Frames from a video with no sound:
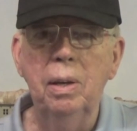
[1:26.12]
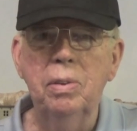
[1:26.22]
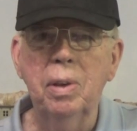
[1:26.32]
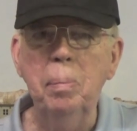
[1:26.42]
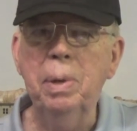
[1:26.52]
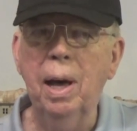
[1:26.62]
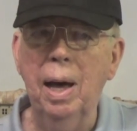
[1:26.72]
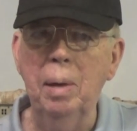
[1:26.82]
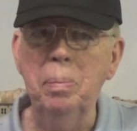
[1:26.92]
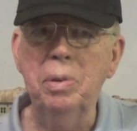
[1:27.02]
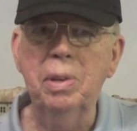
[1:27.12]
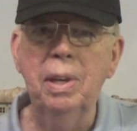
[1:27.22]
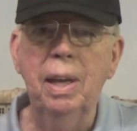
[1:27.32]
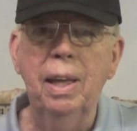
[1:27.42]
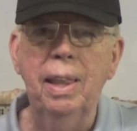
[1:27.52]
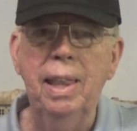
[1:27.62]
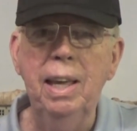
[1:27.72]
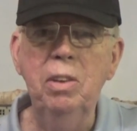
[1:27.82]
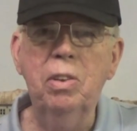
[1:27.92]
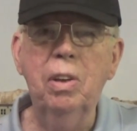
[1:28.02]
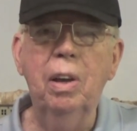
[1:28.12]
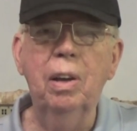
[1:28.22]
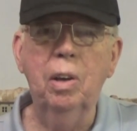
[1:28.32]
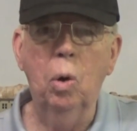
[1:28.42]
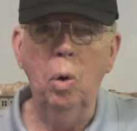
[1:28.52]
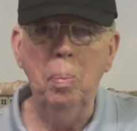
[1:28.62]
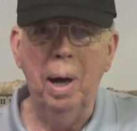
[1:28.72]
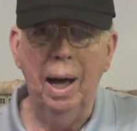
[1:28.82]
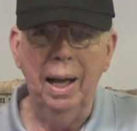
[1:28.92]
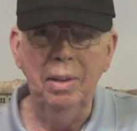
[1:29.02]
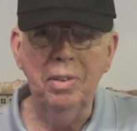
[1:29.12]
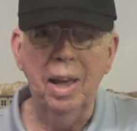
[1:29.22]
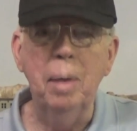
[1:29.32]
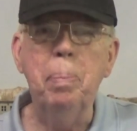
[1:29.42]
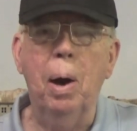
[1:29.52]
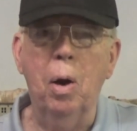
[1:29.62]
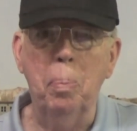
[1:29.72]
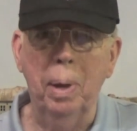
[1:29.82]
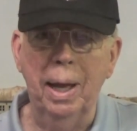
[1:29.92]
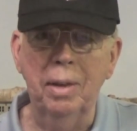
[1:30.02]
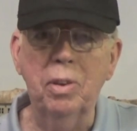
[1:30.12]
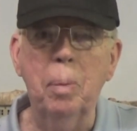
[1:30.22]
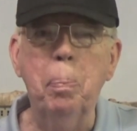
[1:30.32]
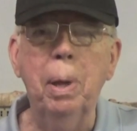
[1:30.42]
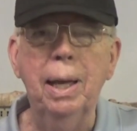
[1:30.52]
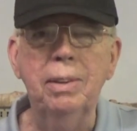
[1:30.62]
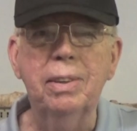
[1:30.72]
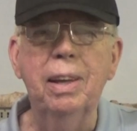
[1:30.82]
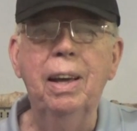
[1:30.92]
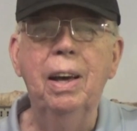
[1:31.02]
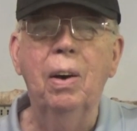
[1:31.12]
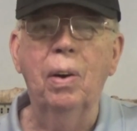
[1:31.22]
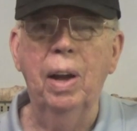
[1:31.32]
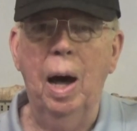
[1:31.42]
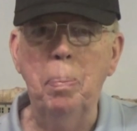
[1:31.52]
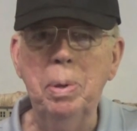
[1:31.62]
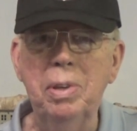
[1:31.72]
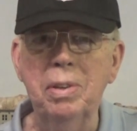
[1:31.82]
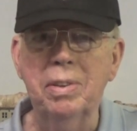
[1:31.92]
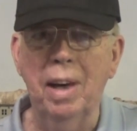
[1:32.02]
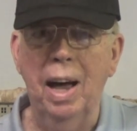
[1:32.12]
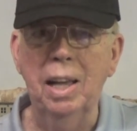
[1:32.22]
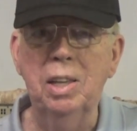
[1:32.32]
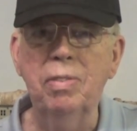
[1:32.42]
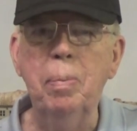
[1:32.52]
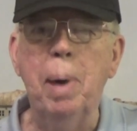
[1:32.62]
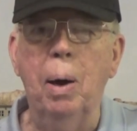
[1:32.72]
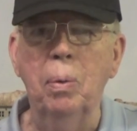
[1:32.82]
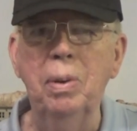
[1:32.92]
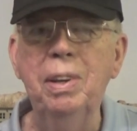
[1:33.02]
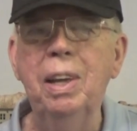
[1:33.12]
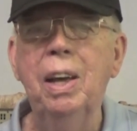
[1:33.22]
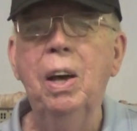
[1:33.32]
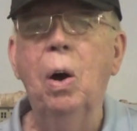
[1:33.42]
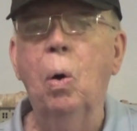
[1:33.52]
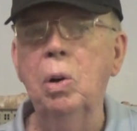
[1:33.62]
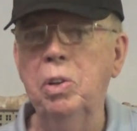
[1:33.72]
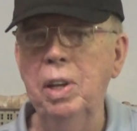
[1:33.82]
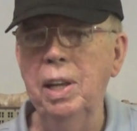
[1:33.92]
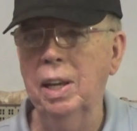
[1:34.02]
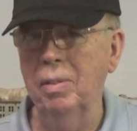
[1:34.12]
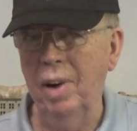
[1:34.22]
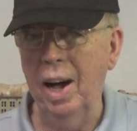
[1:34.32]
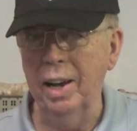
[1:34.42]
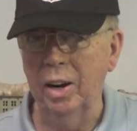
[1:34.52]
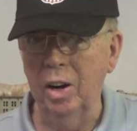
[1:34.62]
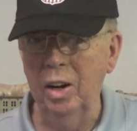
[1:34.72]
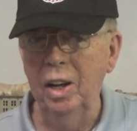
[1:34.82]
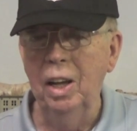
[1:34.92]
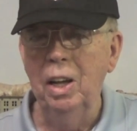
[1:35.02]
Sometimes these coal mines and power plants are placed on opposite sides of a mountain or scenic divider